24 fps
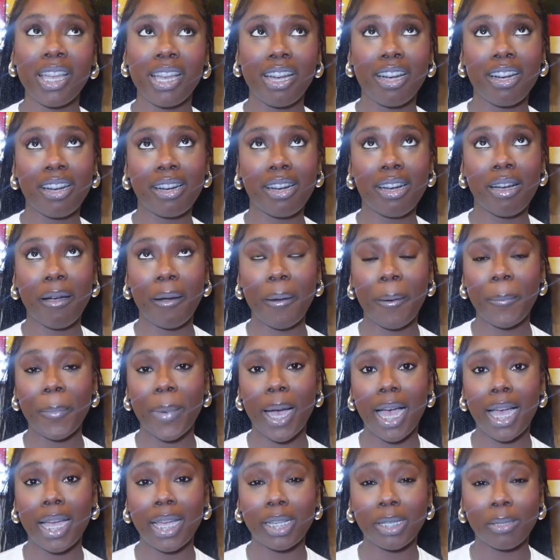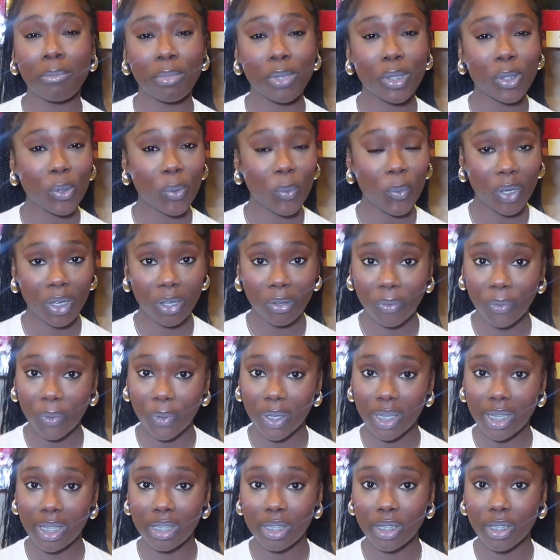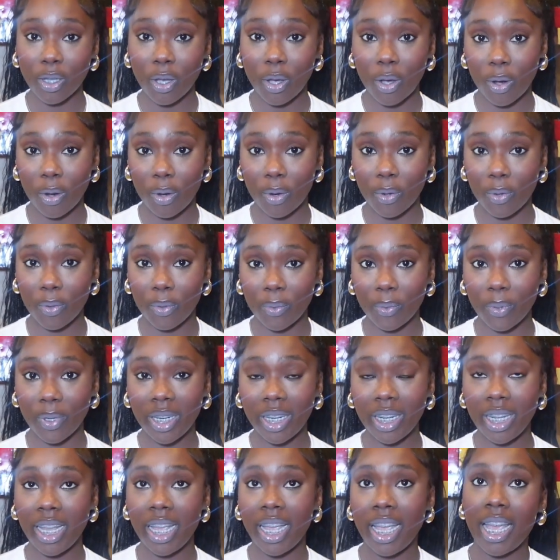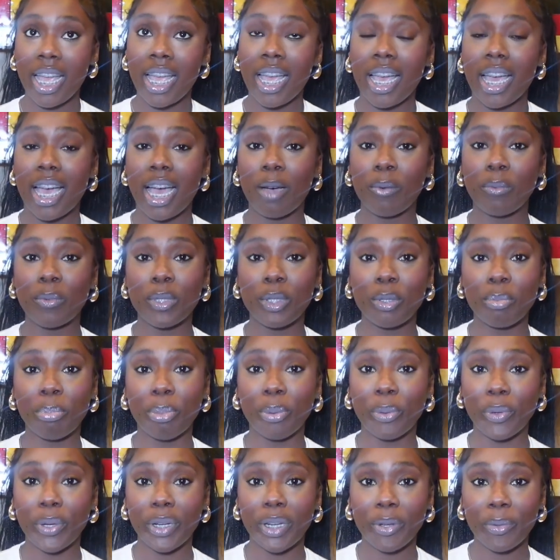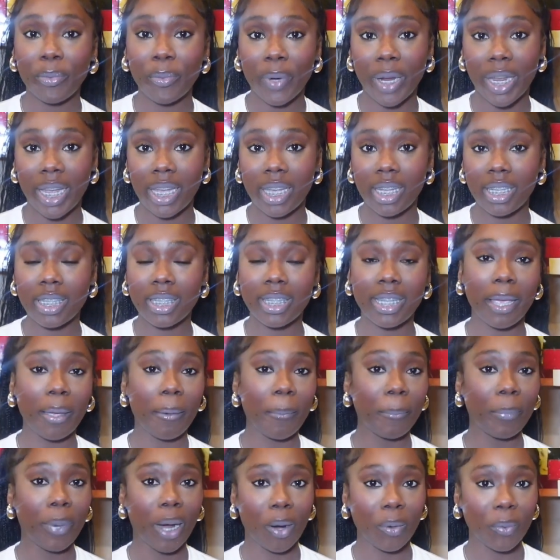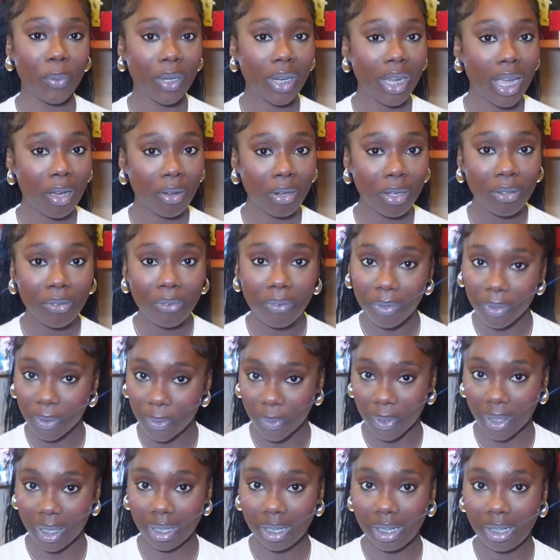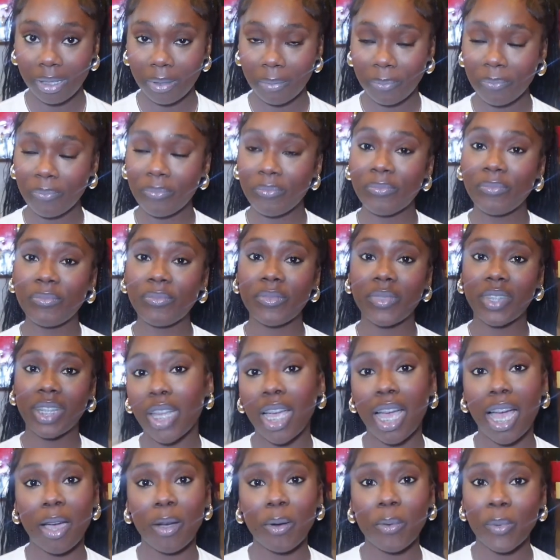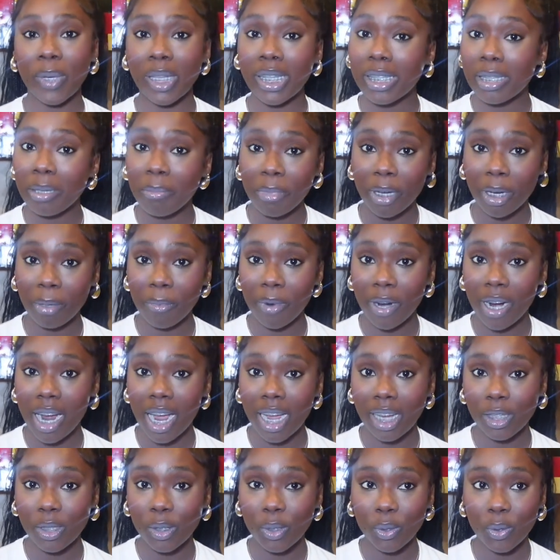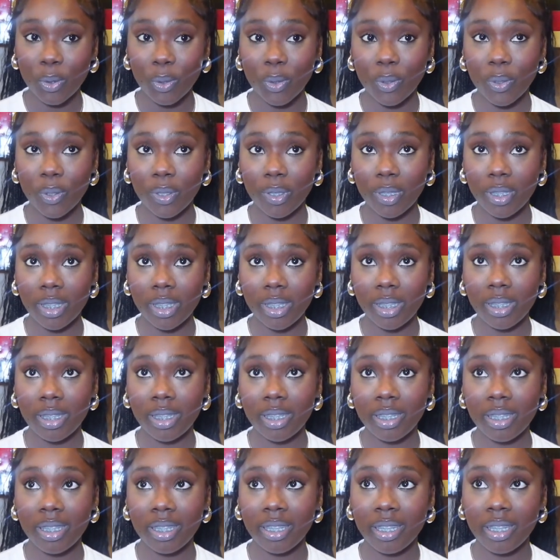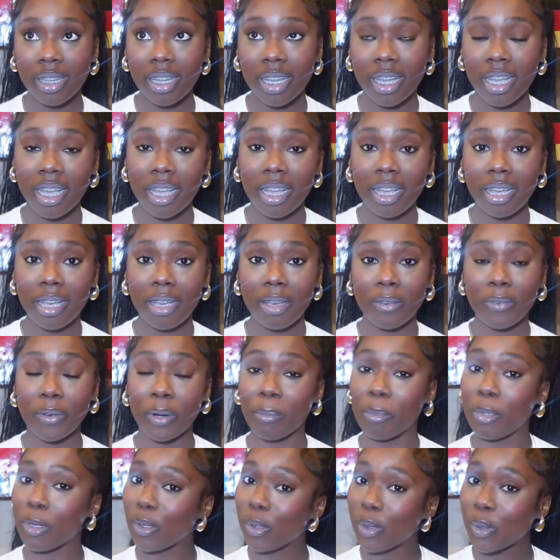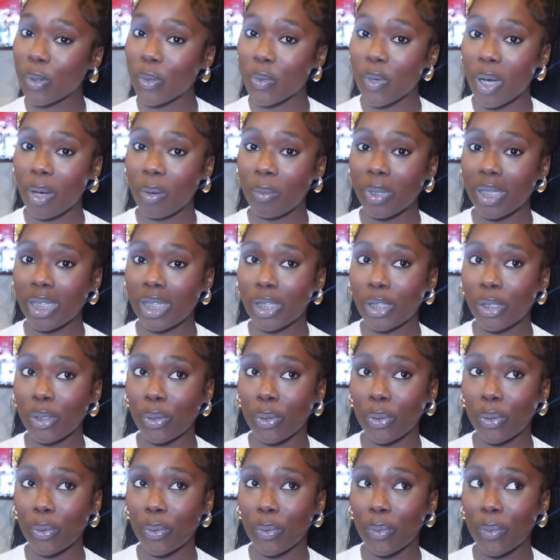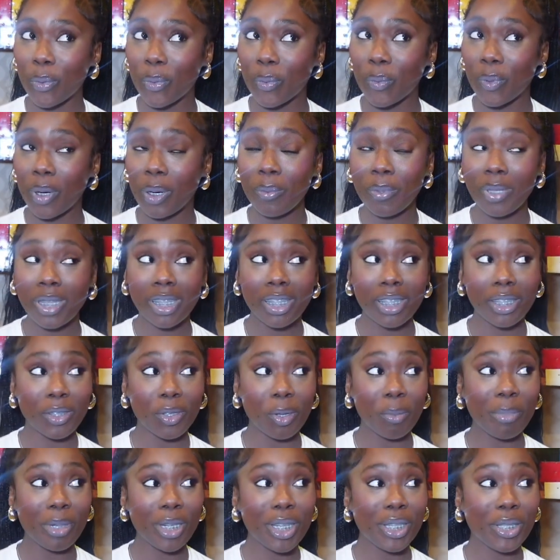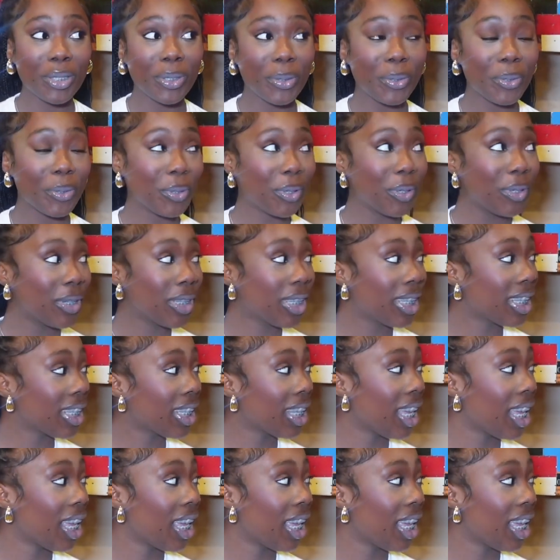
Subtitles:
I am 24 years old. I was born and raised in Broward County, Florida. I went to Miramar High School. For middle school, I went to so many schools.